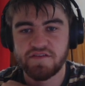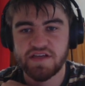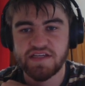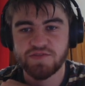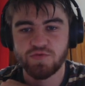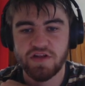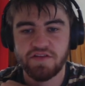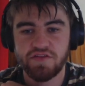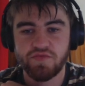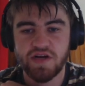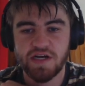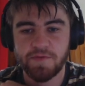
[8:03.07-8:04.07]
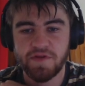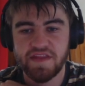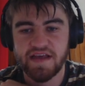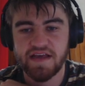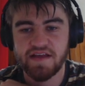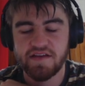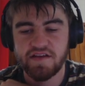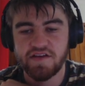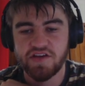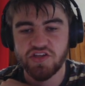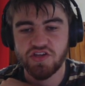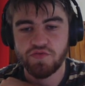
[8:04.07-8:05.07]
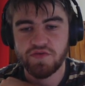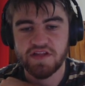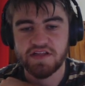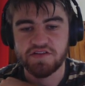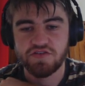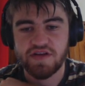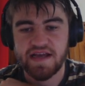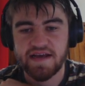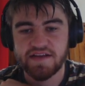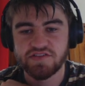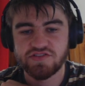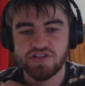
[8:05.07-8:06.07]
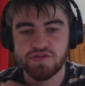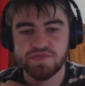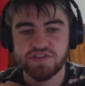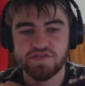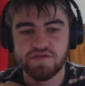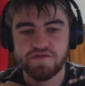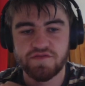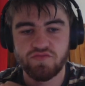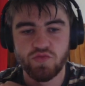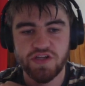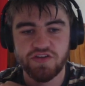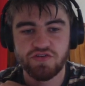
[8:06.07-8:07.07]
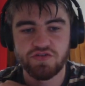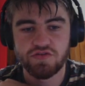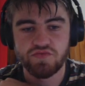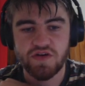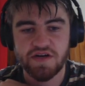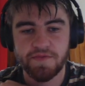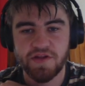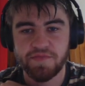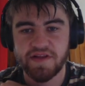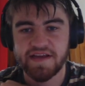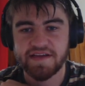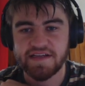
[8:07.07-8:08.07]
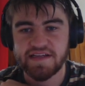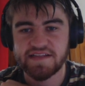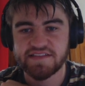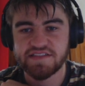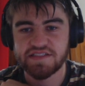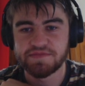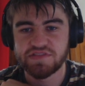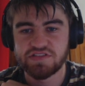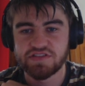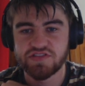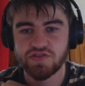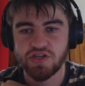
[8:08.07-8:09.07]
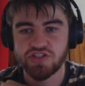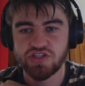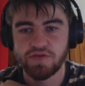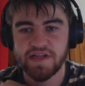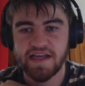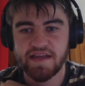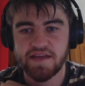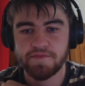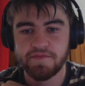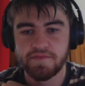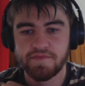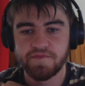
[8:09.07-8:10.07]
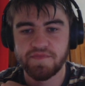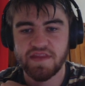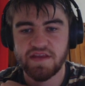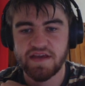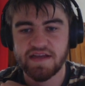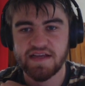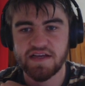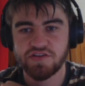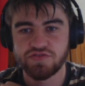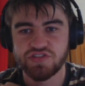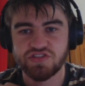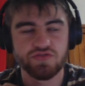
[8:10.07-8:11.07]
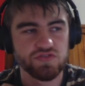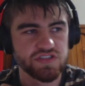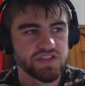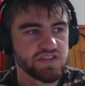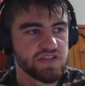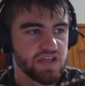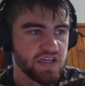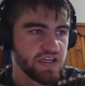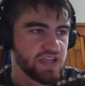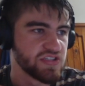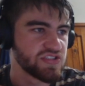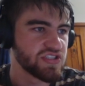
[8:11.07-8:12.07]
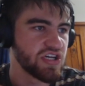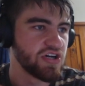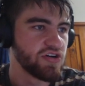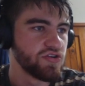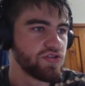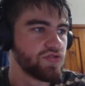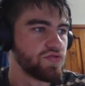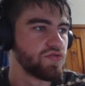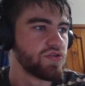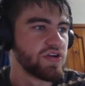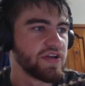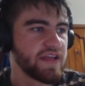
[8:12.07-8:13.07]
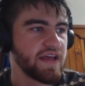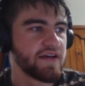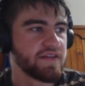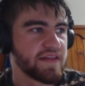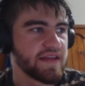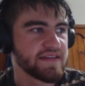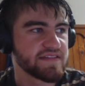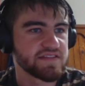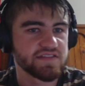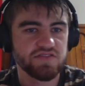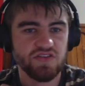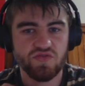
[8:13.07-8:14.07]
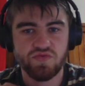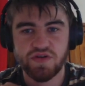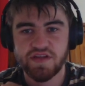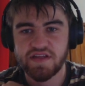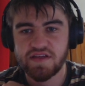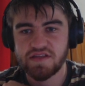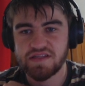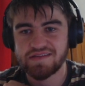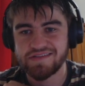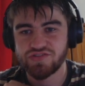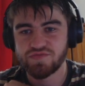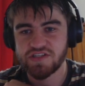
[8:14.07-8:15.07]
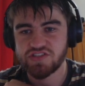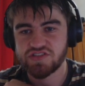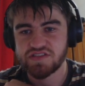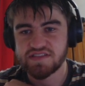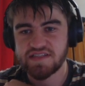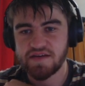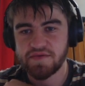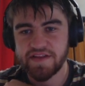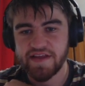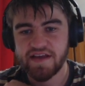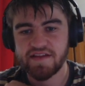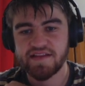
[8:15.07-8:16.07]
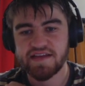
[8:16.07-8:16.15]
He's one of the ruckmen that you really look at in terms of when your ruckmen are playing against them to sort of dominate him and get good scores. So, yeah, that's not really too much to say about that.